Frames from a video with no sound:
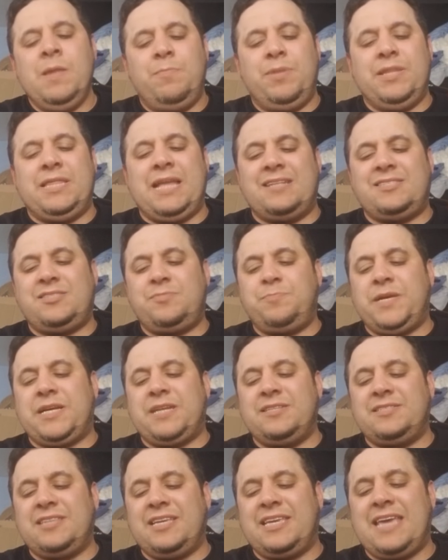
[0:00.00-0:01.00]
but that's
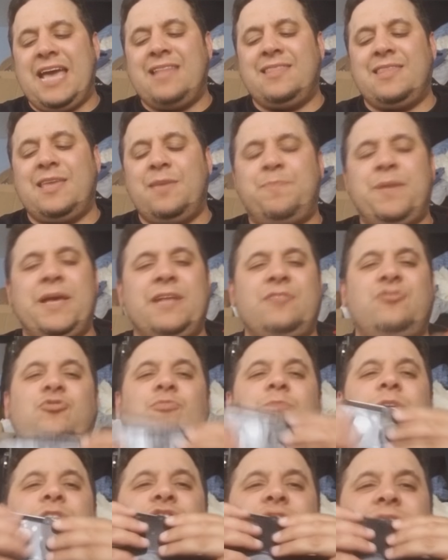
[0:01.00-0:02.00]
because, again, they paid too
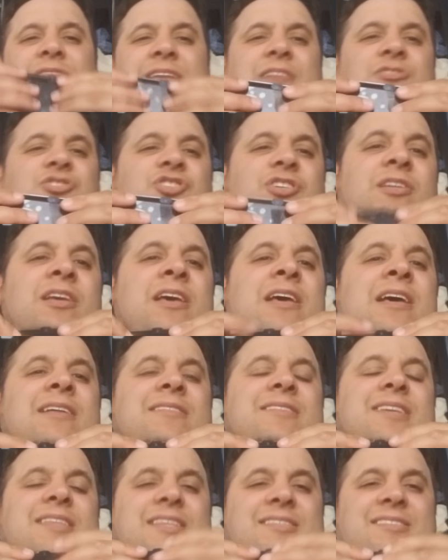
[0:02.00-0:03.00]
much attention
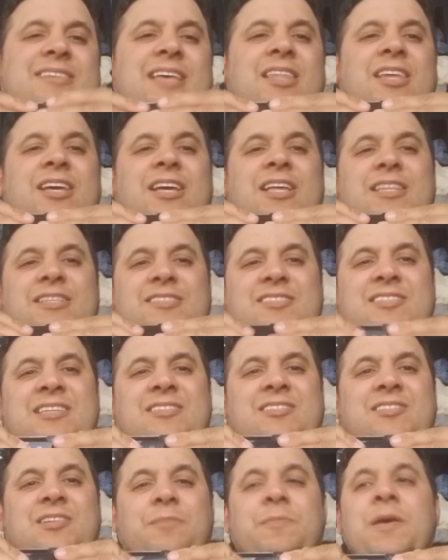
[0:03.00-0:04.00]
to the selling of the
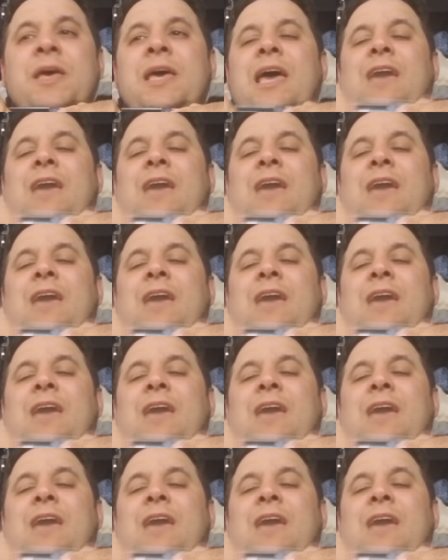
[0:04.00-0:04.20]
system.